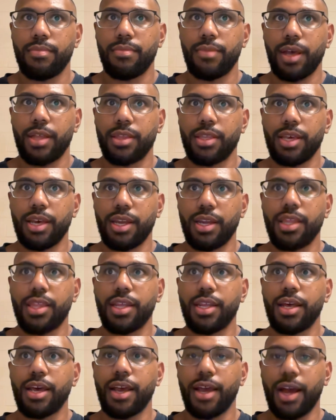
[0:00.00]
at the end of the
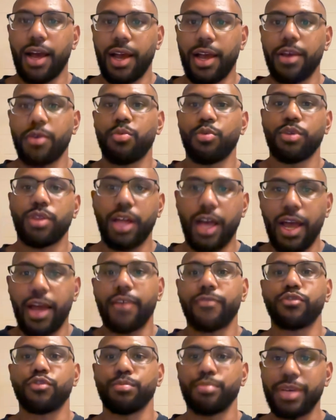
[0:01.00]
day, I will
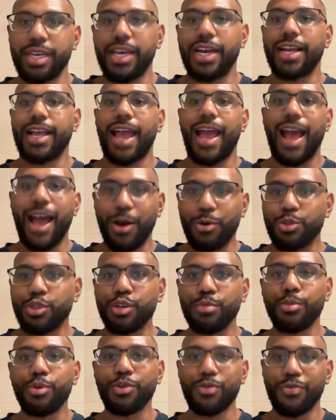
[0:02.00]
have to be
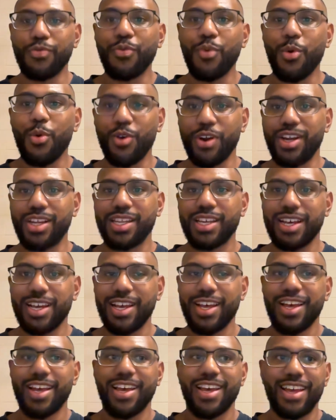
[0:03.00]
accountable for it.
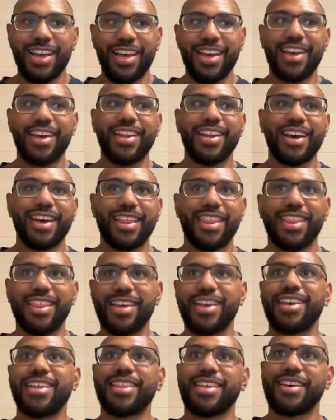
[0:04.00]
And I
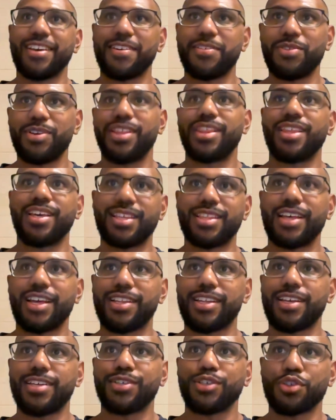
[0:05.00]
think the only thing that
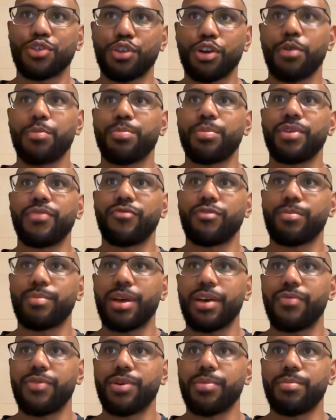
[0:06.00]
has stopped me from
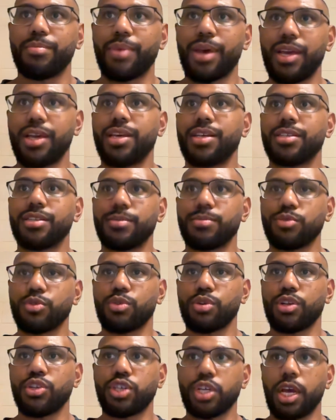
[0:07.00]
ever making some
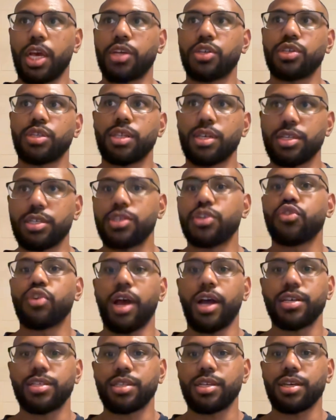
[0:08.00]
sort of change this
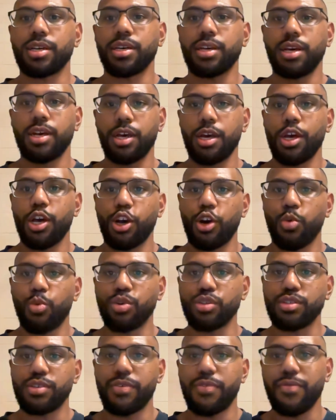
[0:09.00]
drastic
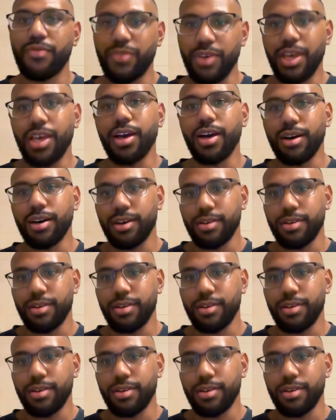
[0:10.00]
was fear.